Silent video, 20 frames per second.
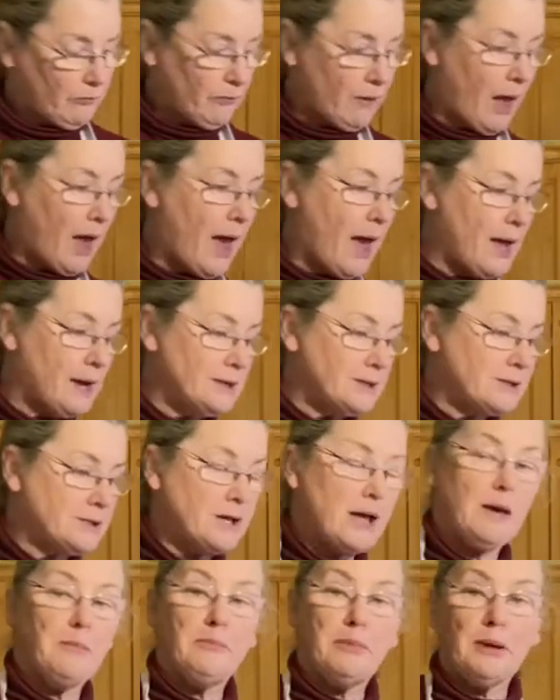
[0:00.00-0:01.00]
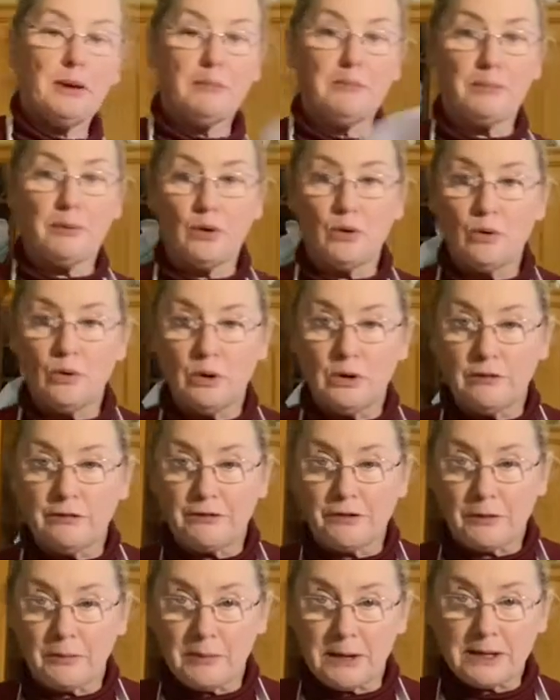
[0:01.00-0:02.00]
and a big bowl
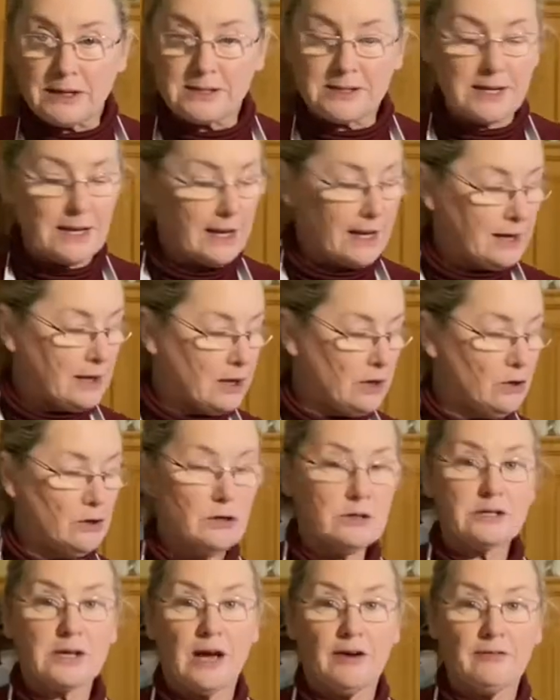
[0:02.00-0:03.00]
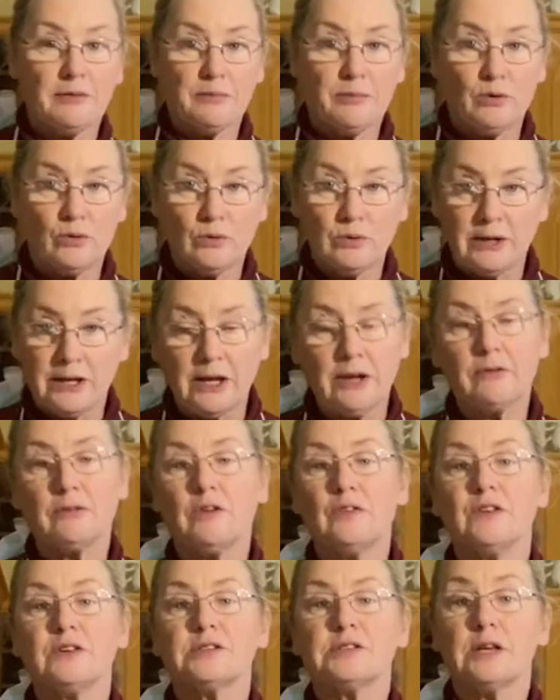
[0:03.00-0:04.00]
for mixing. And I also have a bowl here on
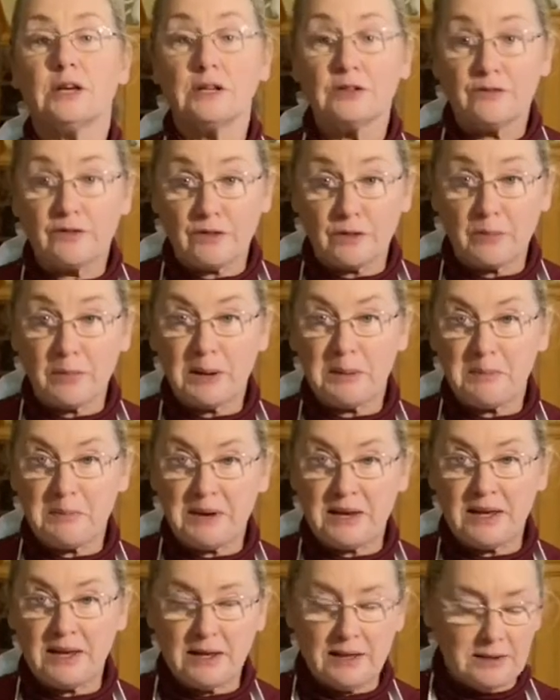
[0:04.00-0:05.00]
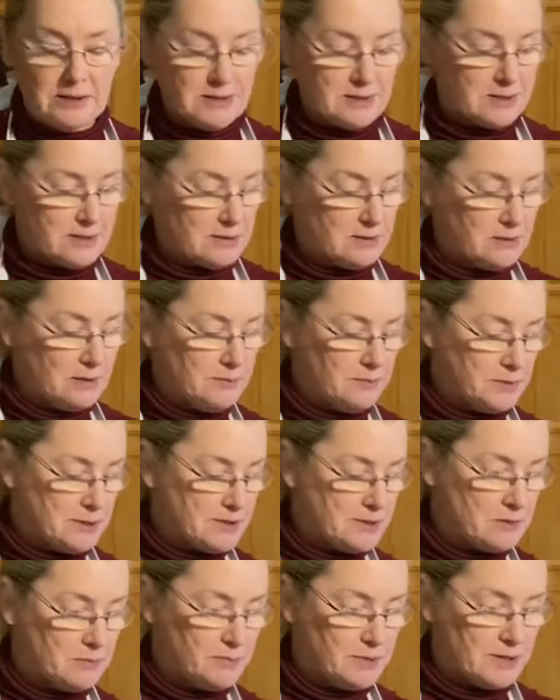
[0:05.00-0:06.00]
the side for my peels and bits
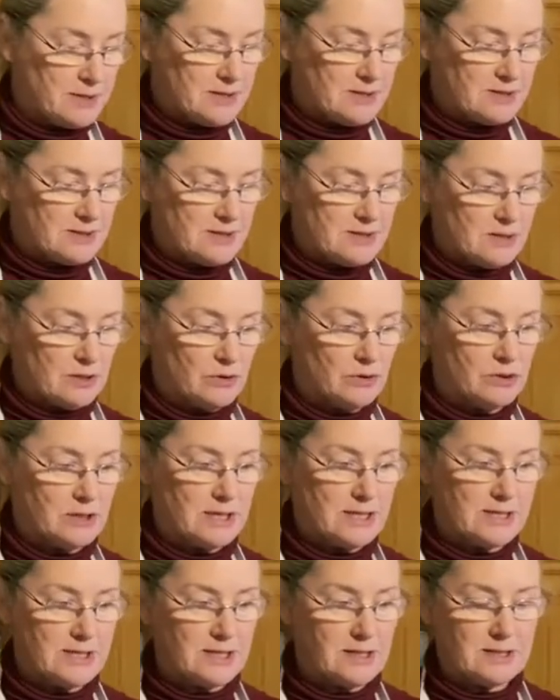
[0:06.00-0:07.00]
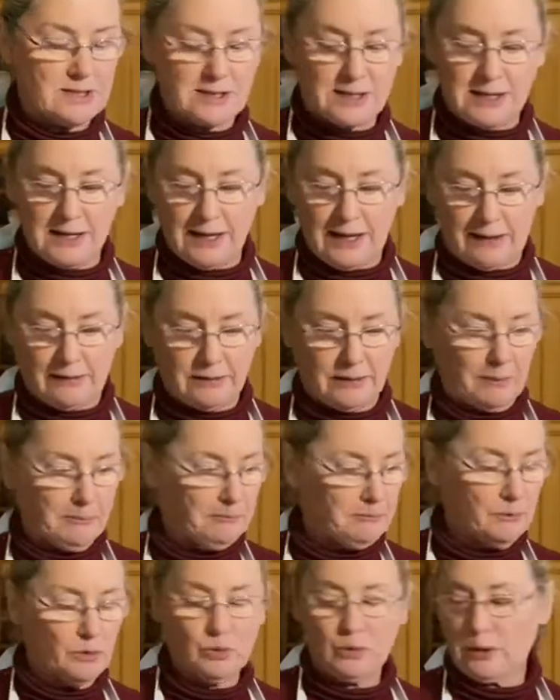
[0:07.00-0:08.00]
and pieces. It's a good idea to collect them,
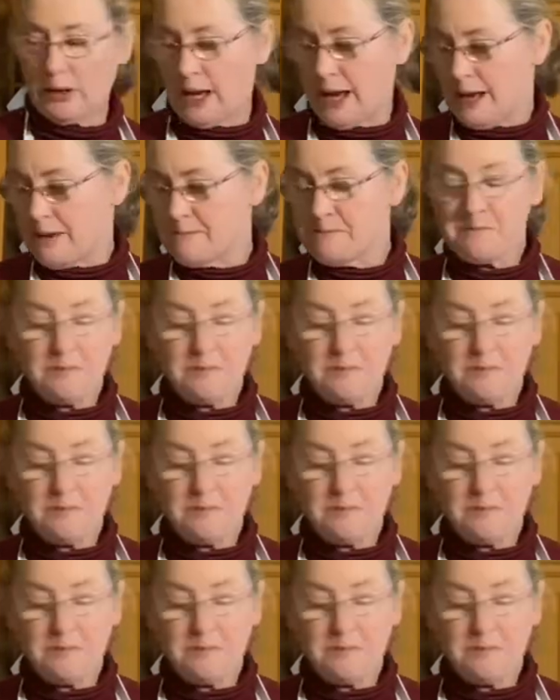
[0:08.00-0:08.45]
okay?